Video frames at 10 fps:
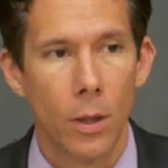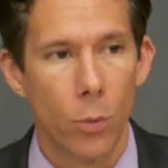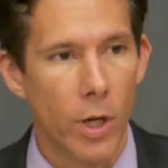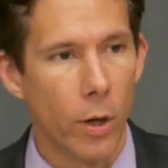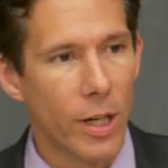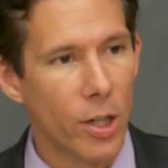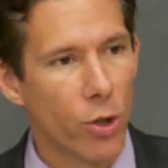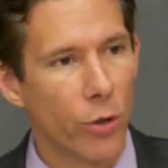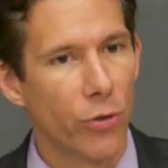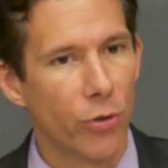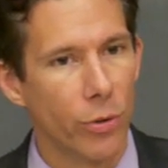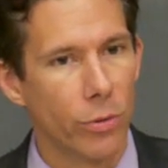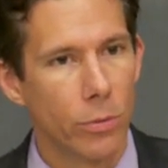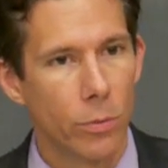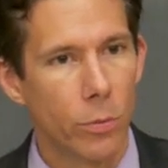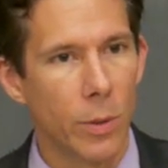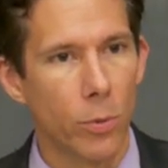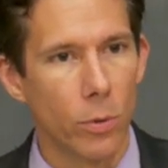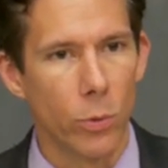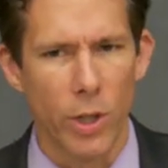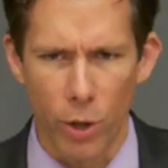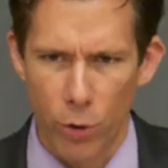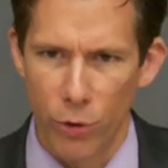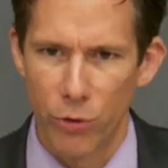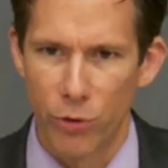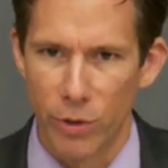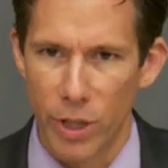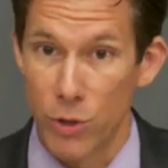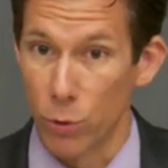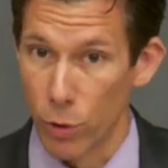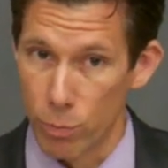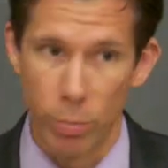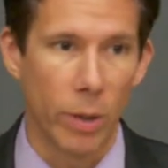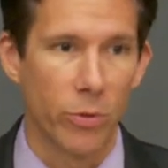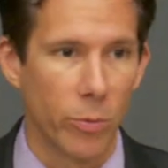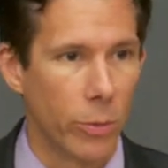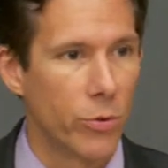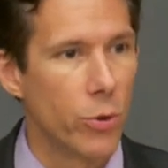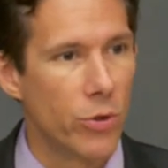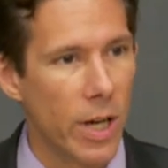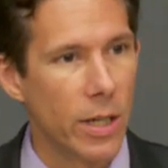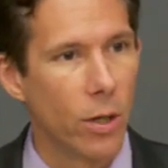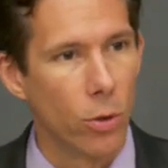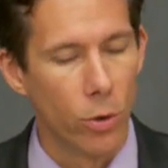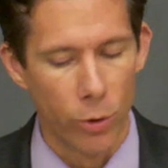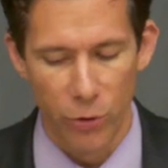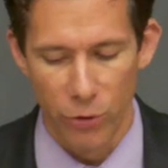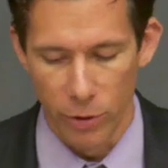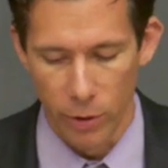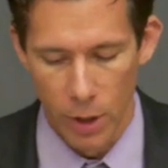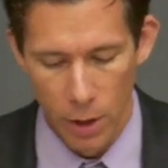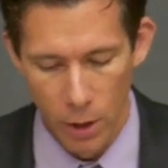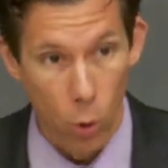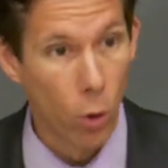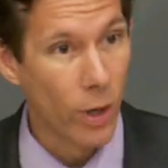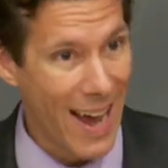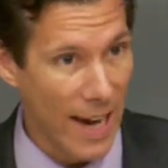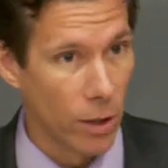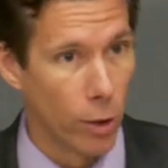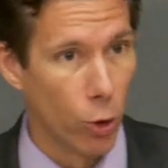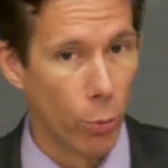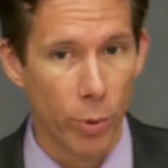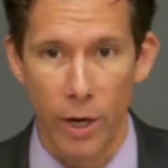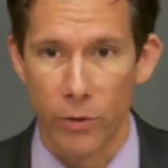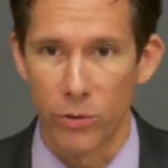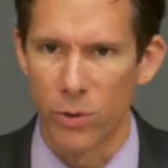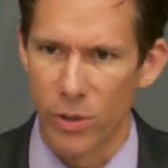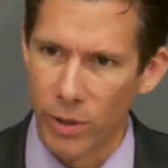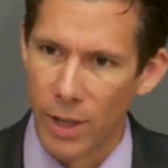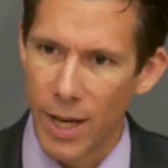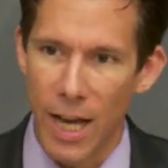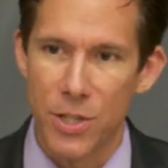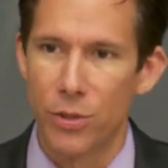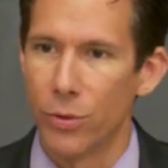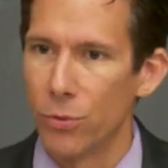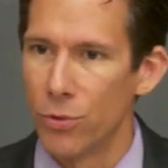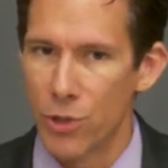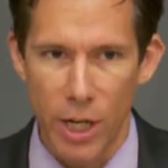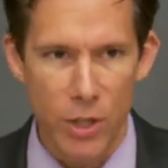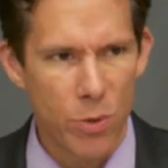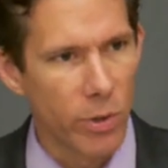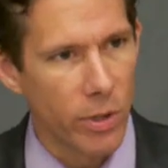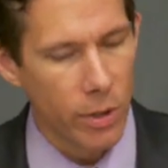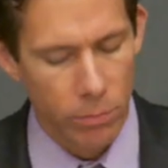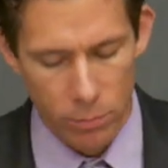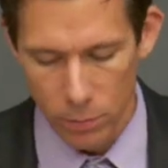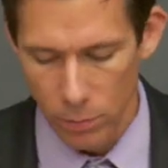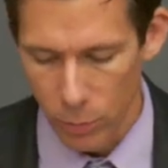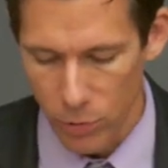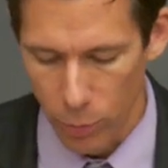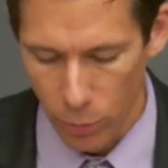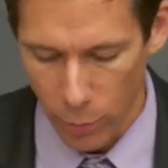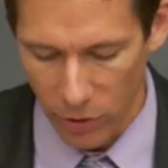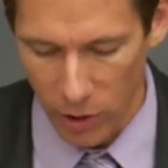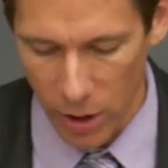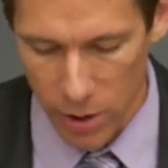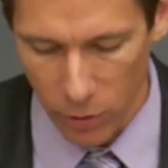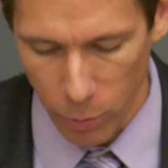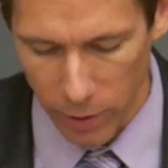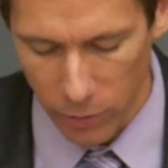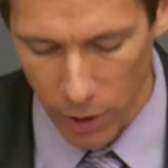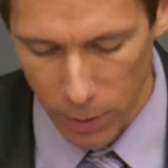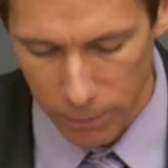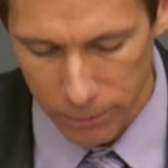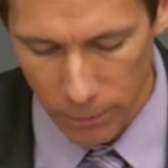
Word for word: We are a Christian people. We are a Christian nation, or perhaps sometimes Judeo Christian or Anglo Protestant. The adjectives change, but the basic idea is about the same.